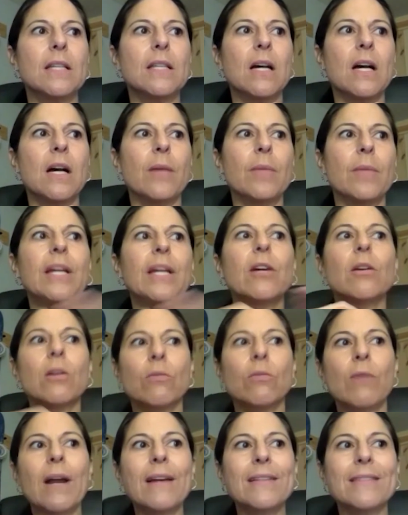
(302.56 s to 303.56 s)
um, here
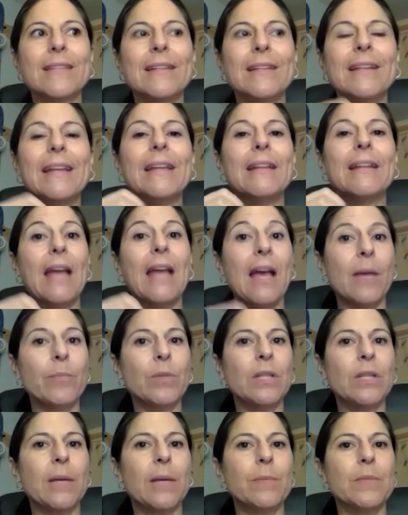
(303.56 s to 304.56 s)
orexin in
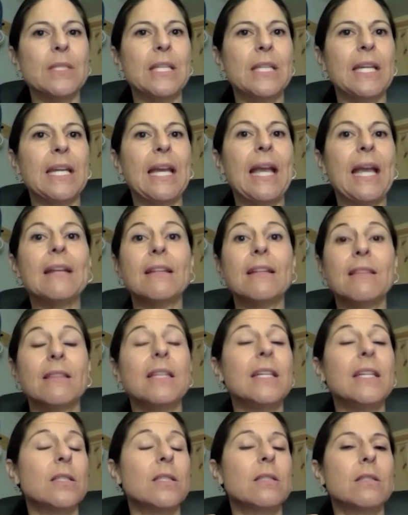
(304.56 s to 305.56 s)
epilepsy, and in
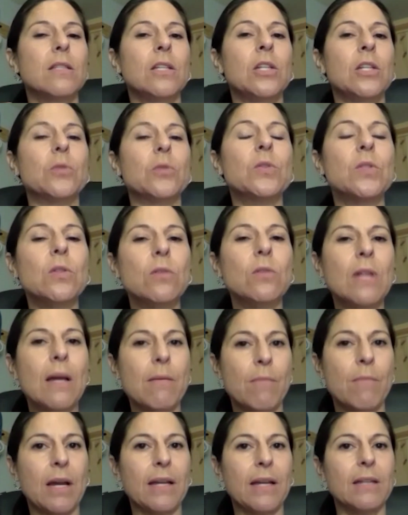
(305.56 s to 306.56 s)
these, you know, SUDEP
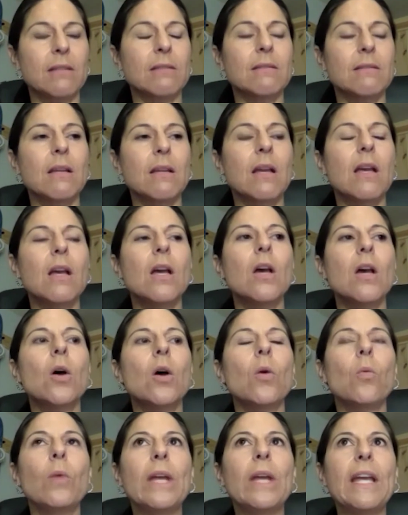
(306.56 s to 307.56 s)
mice,
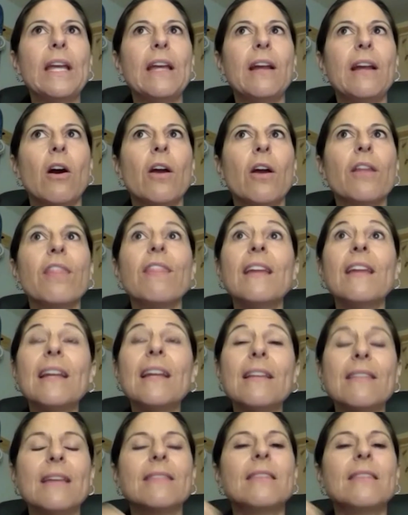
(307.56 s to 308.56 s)
we are
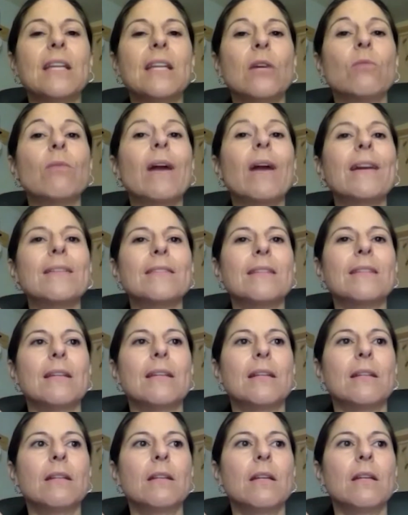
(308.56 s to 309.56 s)
thinking that the
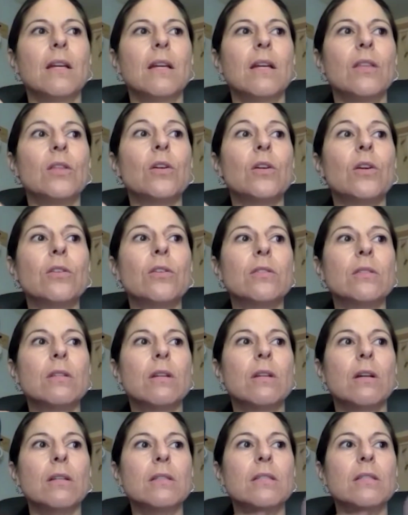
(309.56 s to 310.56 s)
orexin, there's
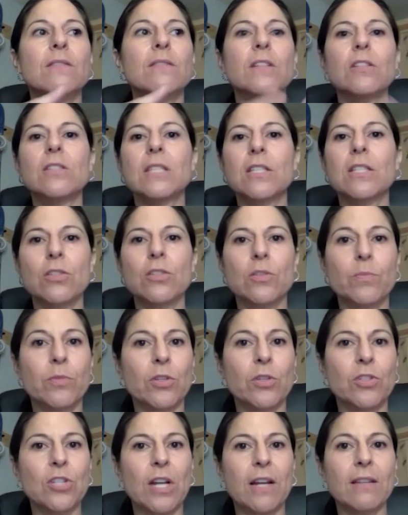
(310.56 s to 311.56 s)
severe seizures
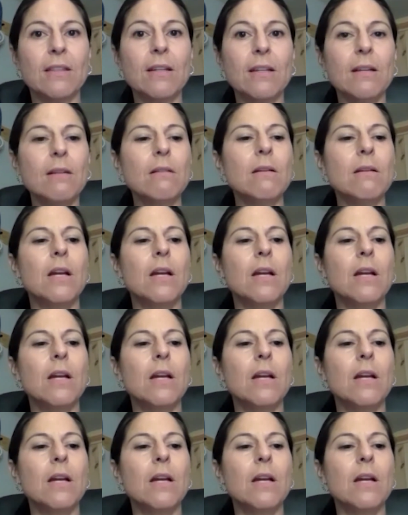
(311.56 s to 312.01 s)
project there.